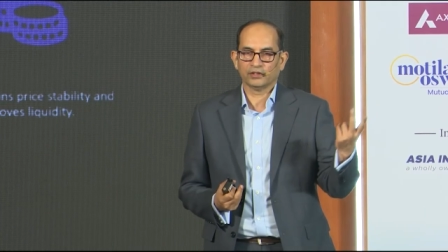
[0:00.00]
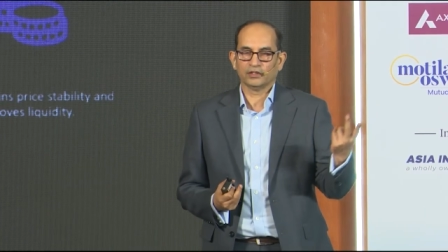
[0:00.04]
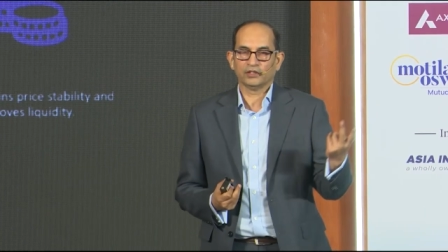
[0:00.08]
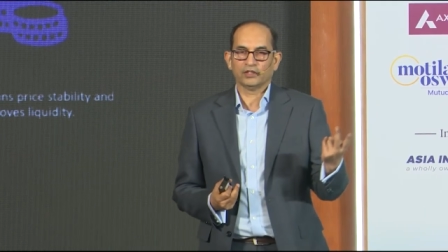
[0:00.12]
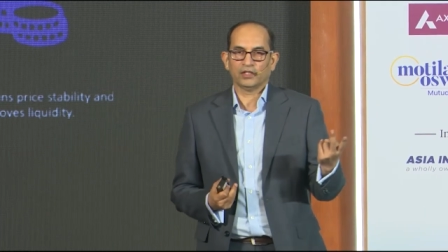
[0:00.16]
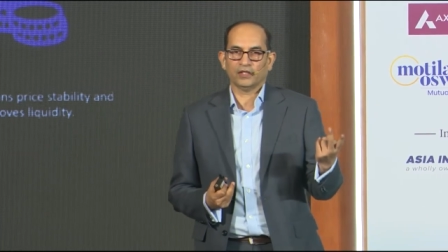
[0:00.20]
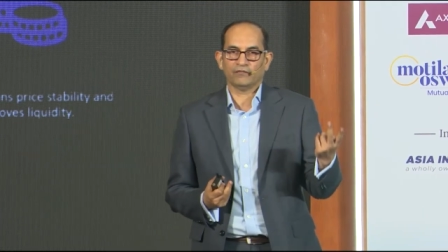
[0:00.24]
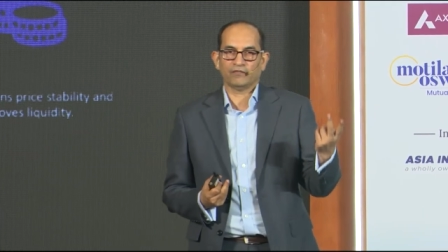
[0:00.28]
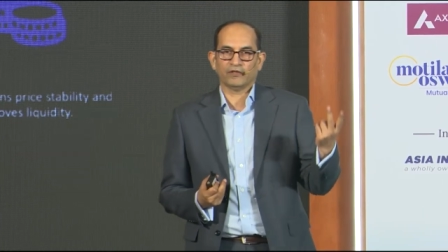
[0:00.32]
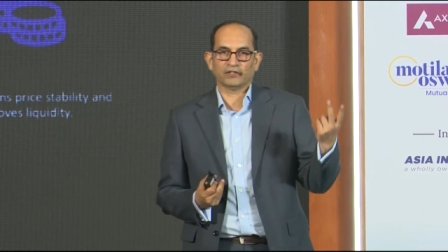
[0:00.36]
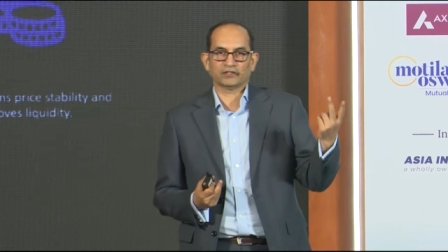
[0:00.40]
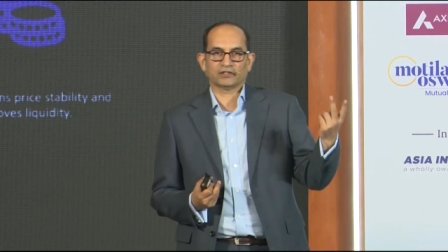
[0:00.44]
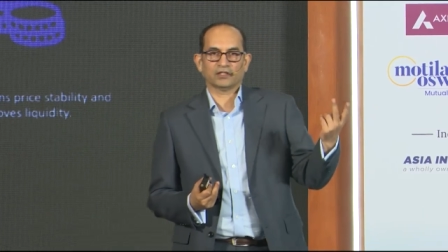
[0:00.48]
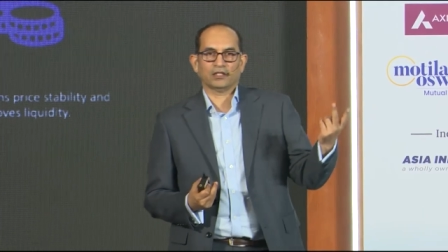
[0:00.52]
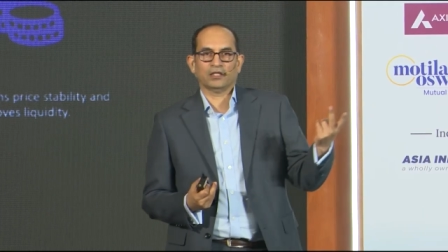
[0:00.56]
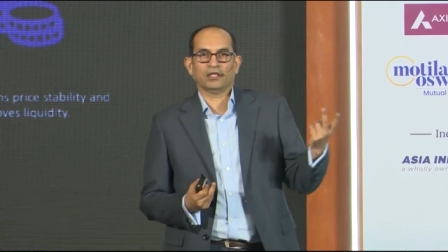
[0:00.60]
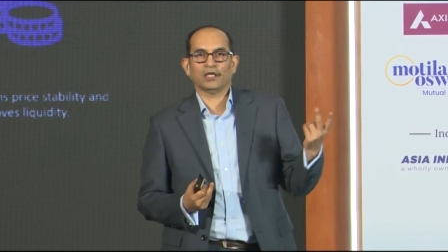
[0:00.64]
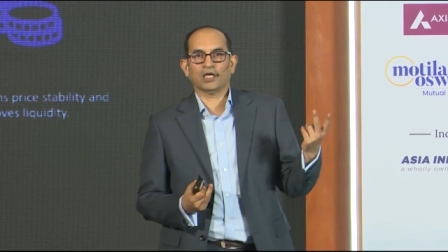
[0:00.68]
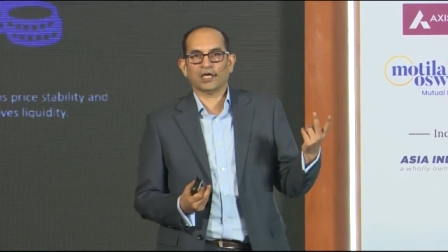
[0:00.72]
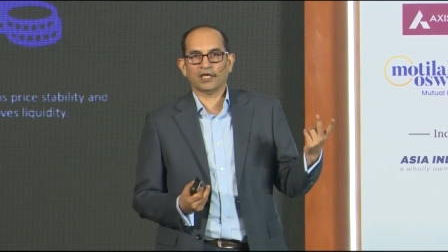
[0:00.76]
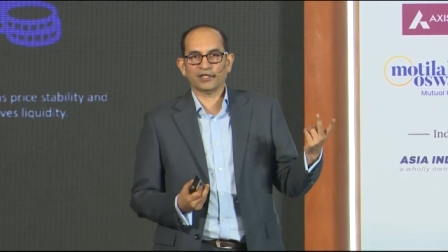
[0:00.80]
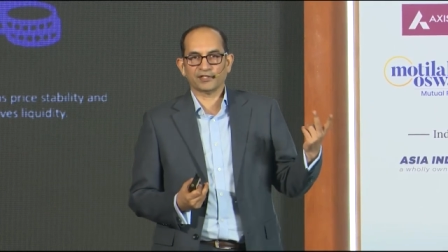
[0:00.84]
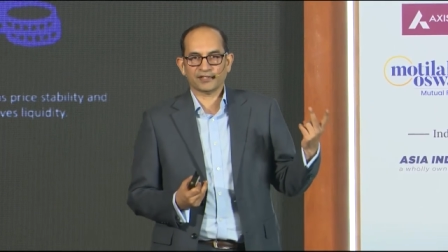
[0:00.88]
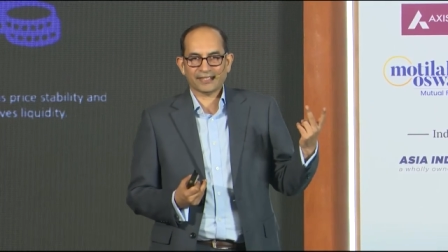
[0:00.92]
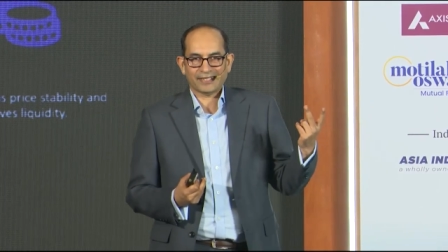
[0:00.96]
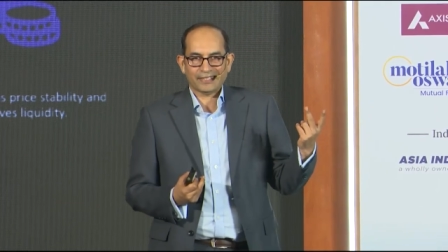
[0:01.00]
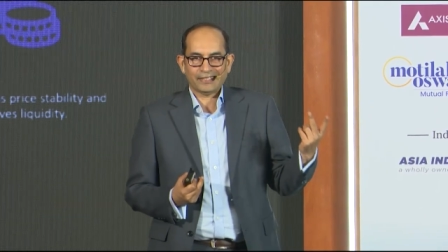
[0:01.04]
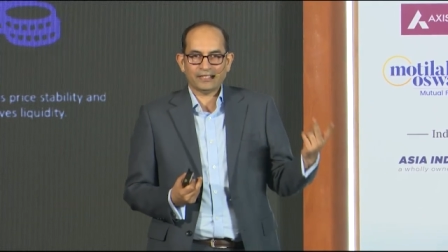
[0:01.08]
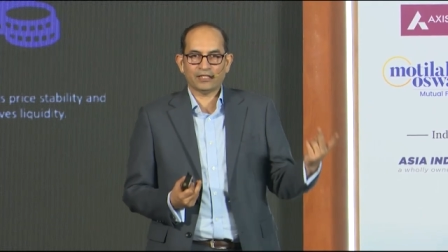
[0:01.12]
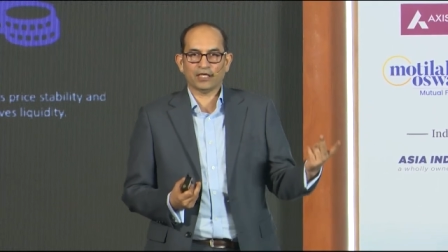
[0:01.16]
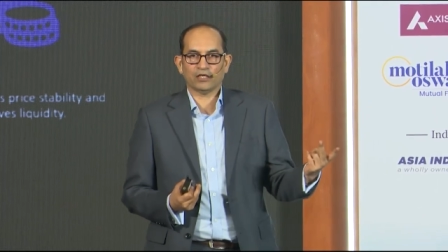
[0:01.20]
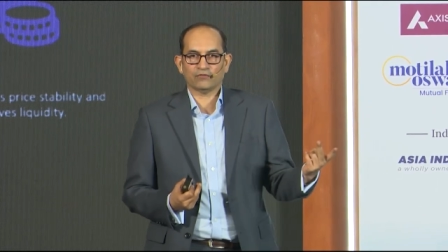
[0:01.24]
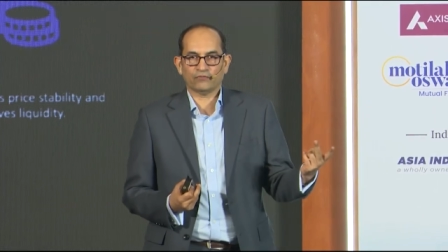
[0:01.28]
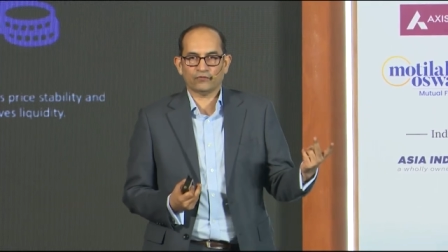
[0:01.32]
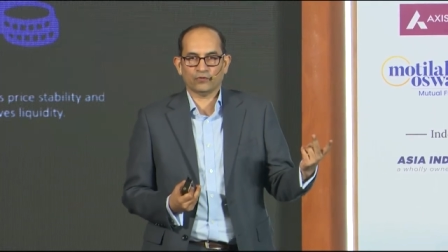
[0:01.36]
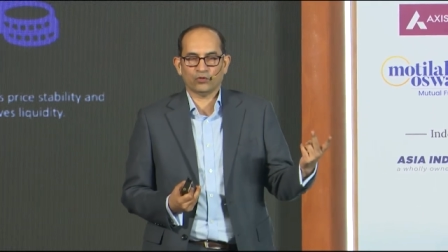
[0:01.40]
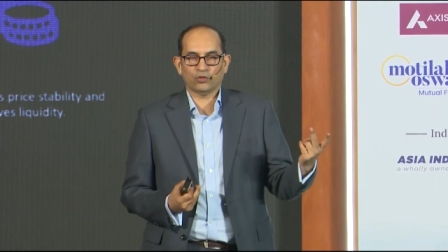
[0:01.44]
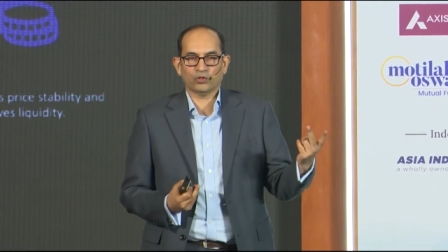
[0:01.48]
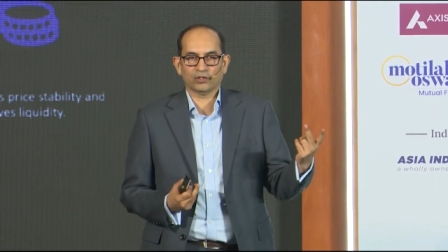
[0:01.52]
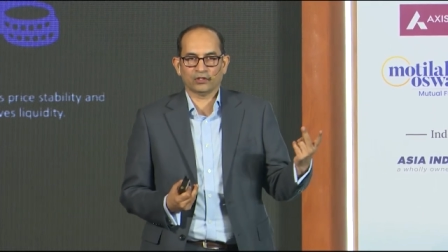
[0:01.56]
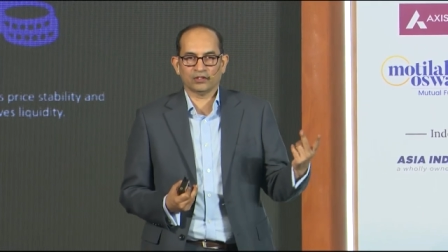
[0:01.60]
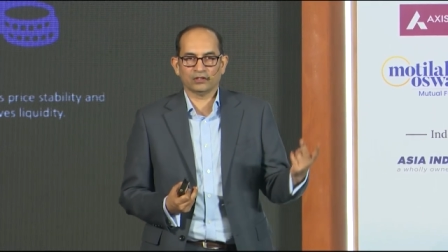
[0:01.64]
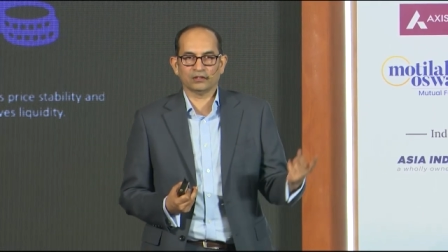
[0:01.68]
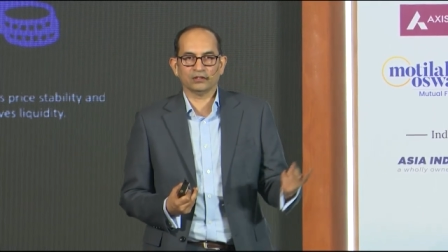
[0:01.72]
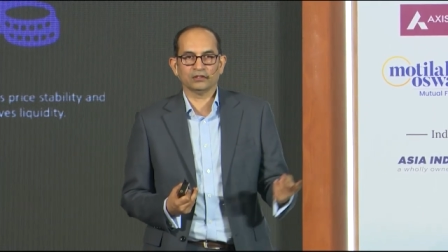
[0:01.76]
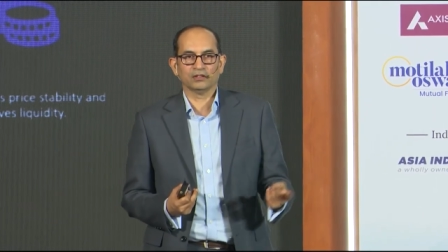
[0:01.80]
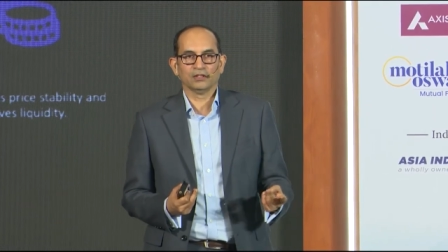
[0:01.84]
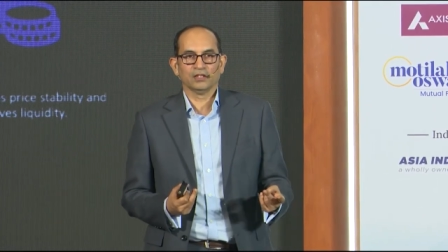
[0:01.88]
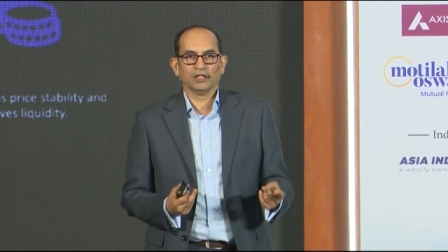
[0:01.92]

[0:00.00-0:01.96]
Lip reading: If it's a large enough order,